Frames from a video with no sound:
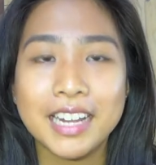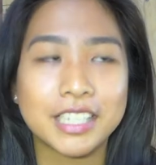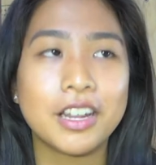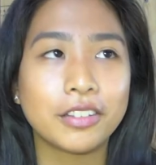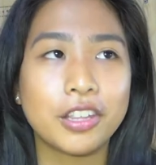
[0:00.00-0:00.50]
It's
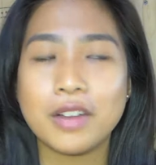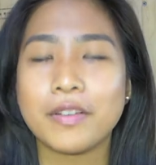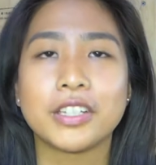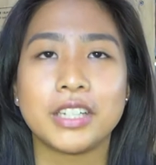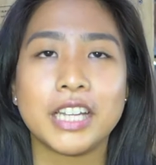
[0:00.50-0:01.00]
not the
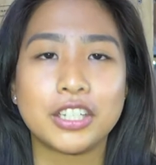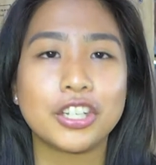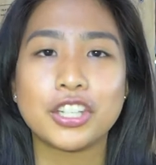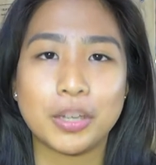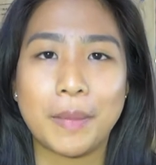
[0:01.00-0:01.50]
university, it's
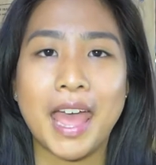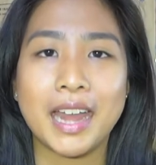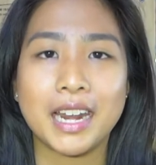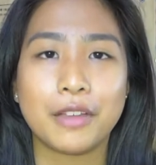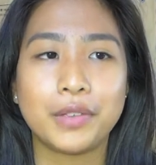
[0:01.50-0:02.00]
just
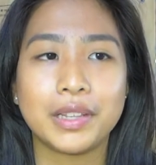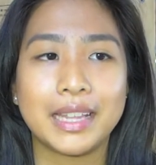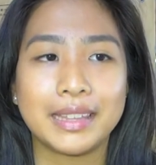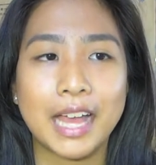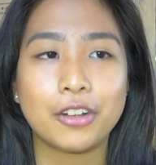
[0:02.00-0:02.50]
Japan. And I feel
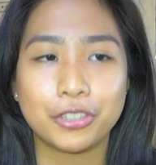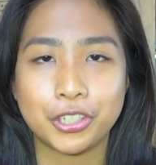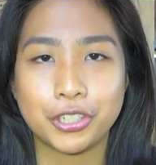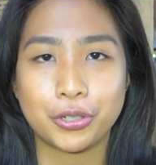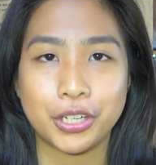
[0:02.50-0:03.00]
like that
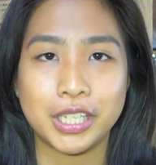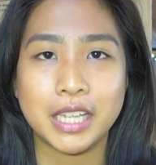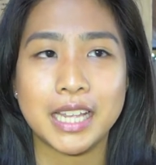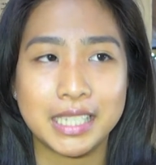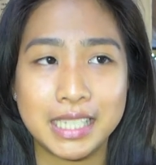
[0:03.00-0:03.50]
culture sort of
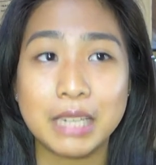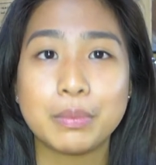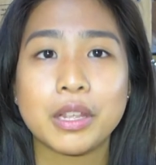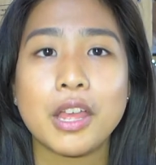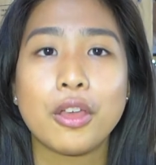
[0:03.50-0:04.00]
has
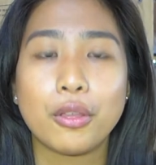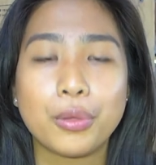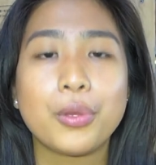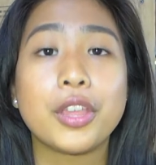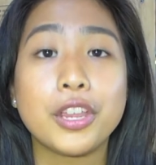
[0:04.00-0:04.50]
seeped
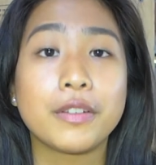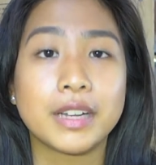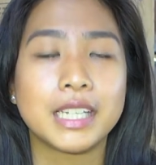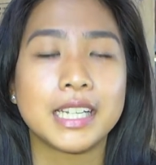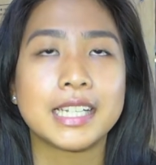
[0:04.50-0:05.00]
through the
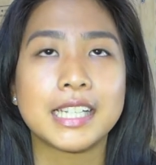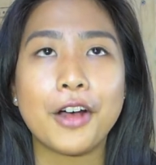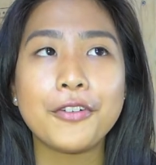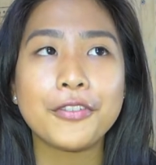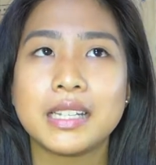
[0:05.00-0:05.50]
university itself.